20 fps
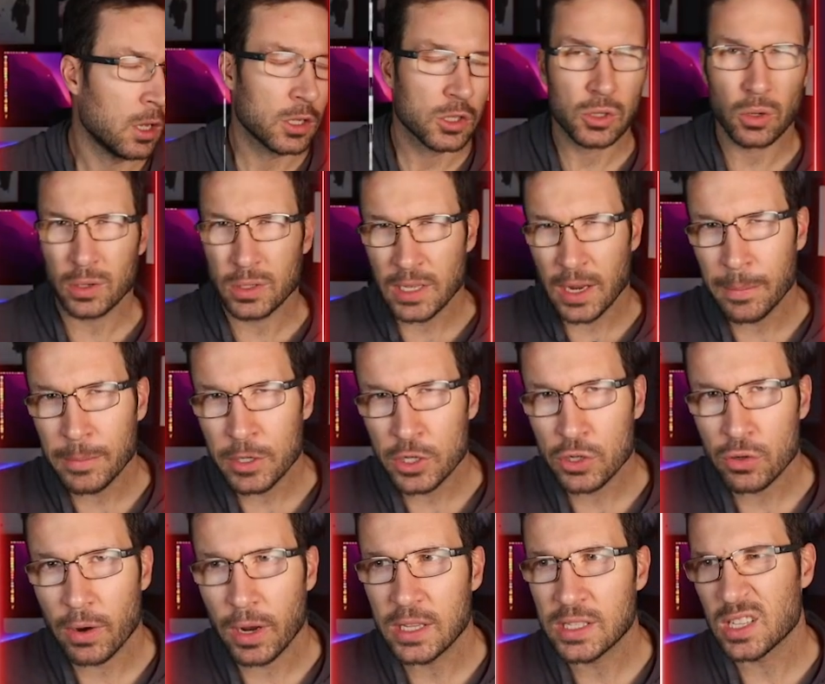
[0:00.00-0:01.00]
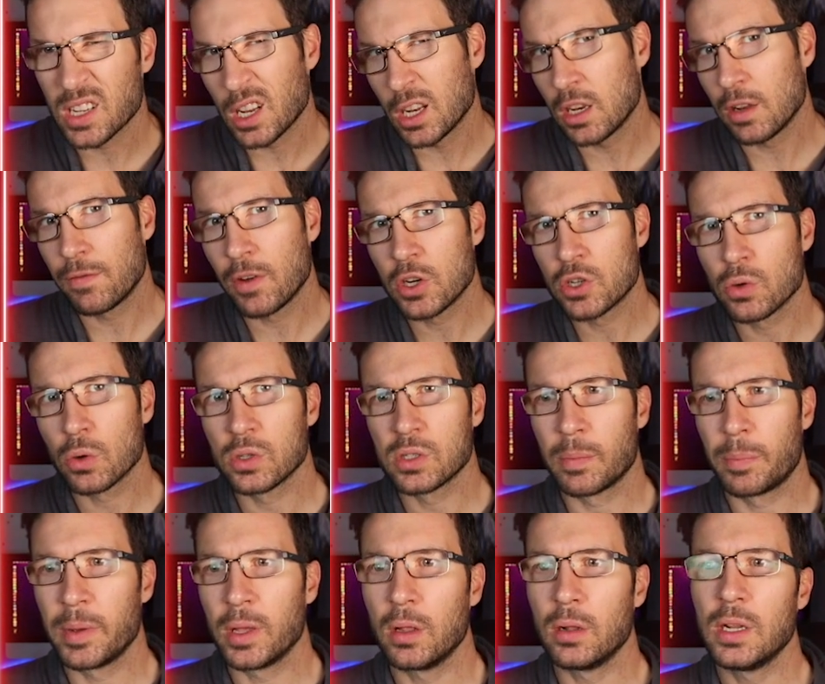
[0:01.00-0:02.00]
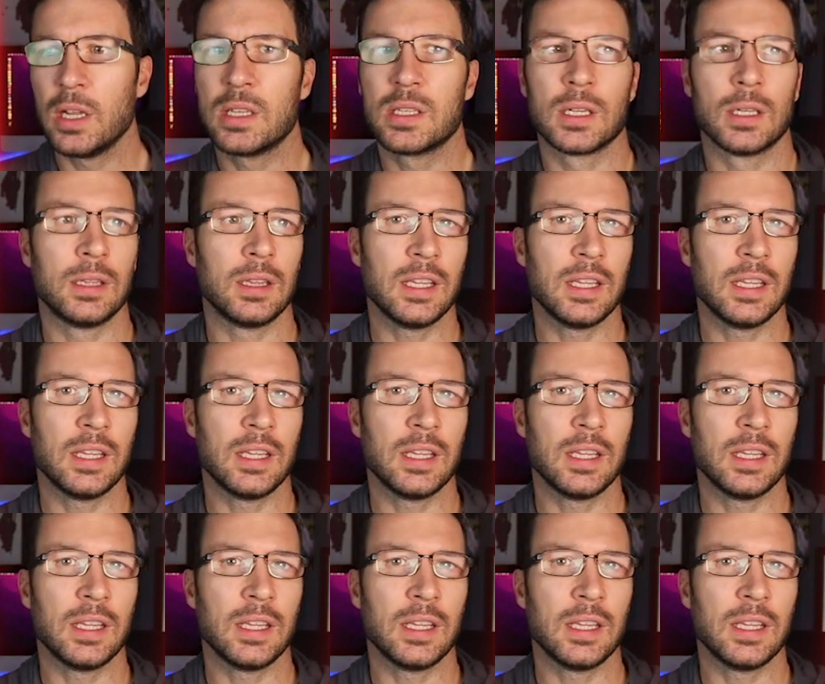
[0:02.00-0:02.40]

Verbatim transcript: So it demonstrates an individual's ability to